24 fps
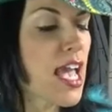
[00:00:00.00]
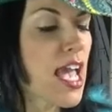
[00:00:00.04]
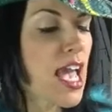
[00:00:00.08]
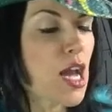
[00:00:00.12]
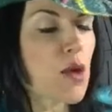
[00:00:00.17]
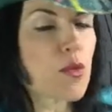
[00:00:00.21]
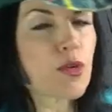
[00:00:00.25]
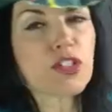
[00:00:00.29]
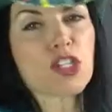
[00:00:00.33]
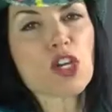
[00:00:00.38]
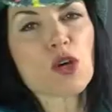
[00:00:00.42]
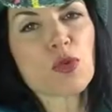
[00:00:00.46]
And
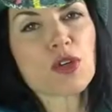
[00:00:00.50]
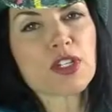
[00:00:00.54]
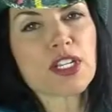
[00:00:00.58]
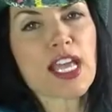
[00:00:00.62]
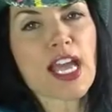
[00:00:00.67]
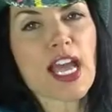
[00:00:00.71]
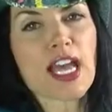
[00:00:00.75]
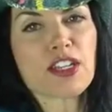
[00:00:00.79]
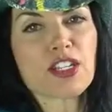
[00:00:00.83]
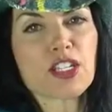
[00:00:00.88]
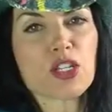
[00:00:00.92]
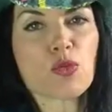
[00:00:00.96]
we don't want to
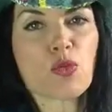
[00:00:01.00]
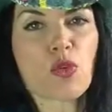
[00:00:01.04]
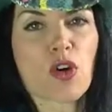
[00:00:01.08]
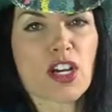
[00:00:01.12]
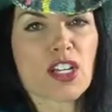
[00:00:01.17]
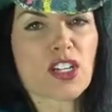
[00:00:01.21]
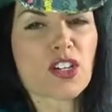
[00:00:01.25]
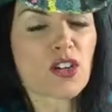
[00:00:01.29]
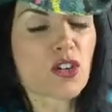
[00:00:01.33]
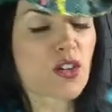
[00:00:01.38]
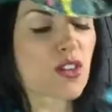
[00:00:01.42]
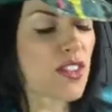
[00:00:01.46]
add any
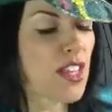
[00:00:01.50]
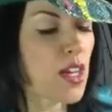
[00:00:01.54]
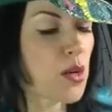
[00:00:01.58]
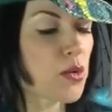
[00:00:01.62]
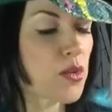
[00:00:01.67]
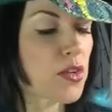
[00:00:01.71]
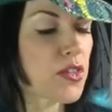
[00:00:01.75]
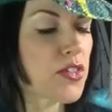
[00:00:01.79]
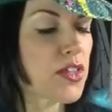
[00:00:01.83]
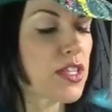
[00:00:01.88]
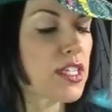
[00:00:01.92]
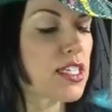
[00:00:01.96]
water or that
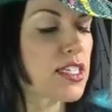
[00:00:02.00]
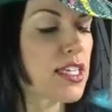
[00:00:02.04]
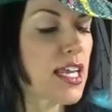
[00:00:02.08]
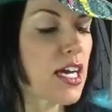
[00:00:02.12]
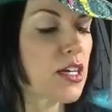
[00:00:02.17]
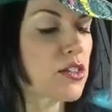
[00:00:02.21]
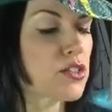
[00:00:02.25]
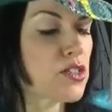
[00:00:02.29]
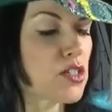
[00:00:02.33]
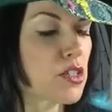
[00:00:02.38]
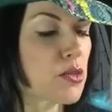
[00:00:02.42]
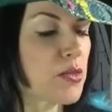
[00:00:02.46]
will thin it
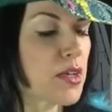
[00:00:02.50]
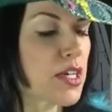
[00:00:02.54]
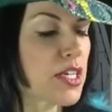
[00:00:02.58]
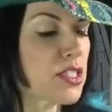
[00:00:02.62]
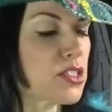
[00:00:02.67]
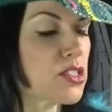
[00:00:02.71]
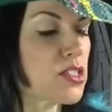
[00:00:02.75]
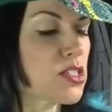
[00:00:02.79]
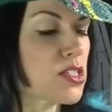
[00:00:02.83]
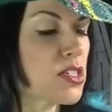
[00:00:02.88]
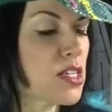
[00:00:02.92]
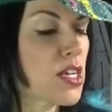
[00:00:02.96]
out too
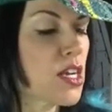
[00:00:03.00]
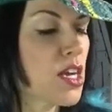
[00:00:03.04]
much.